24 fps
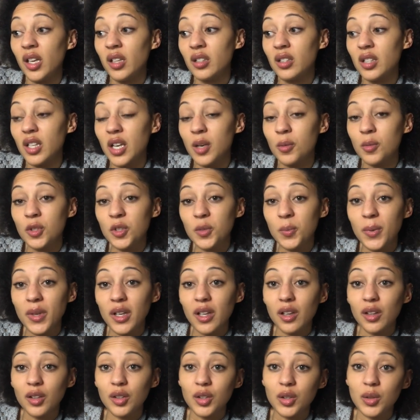it would be
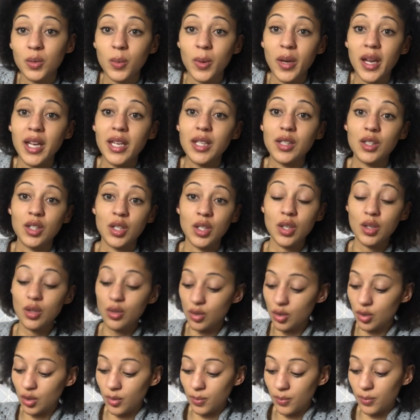a good way to
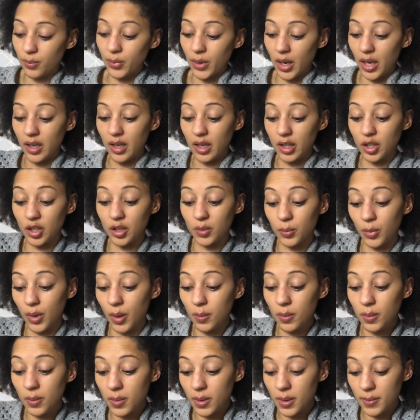use up, and I could
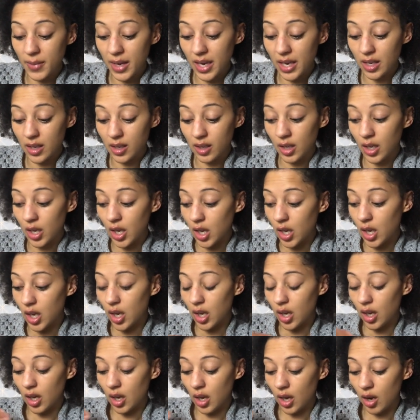probably make
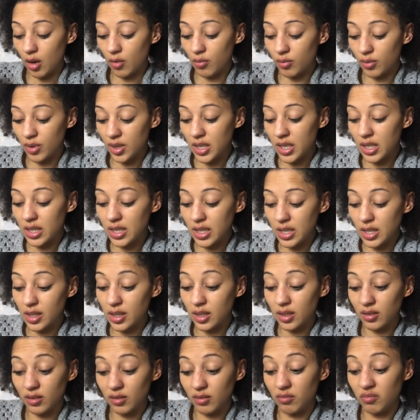a really decent